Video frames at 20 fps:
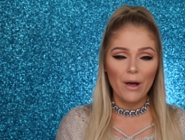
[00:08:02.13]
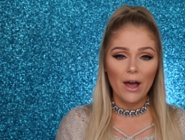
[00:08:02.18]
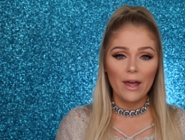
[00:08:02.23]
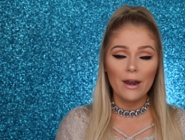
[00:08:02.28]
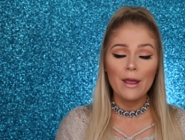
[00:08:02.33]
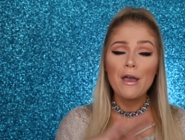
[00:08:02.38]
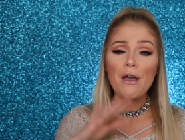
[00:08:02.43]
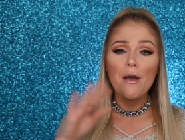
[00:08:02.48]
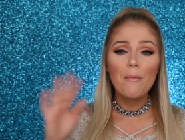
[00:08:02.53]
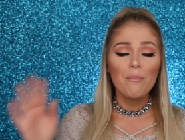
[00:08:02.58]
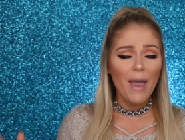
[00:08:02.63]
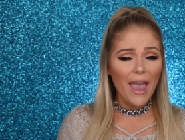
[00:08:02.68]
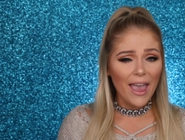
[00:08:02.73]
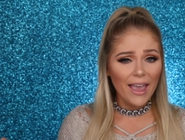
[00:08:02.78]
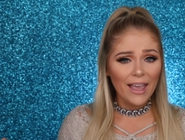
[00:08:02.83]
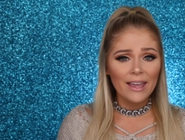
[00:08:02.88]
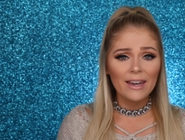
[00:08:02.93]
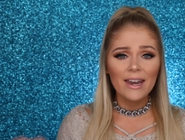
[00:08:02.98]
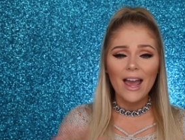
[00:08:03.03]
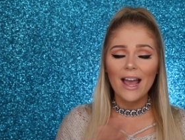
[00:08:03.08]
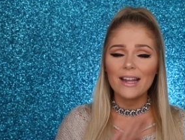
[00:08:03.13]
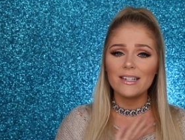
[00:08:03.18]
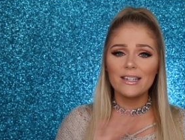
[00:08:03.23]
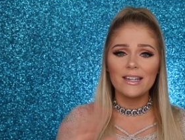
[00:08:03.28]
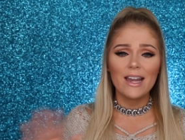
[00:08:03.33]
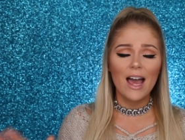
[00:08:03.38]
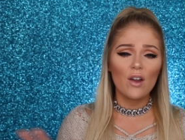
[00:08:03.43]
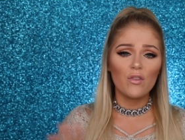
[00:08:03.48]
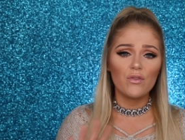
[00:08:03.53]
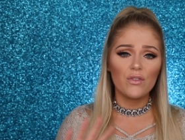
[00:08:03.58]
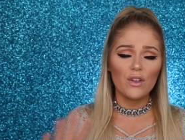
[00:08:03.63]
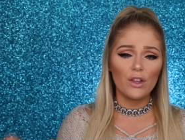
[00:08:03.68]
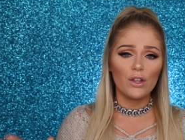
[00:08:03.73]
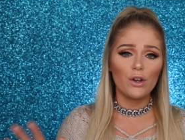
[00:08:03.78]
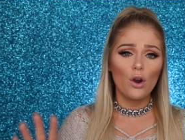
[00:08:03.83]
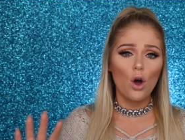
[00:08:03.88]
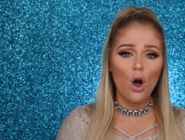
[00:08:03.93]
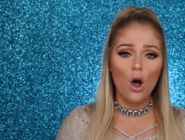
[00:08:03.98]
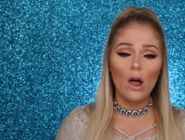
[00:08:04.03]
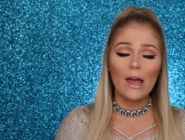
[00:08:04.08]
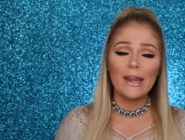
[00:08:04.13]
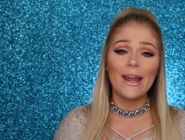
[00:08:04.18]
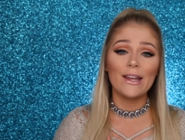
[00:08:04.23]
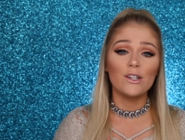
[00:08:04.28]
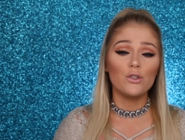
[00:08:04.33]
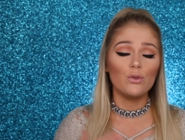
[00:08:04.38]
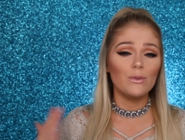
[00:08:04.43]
but pain I did not feel at all and I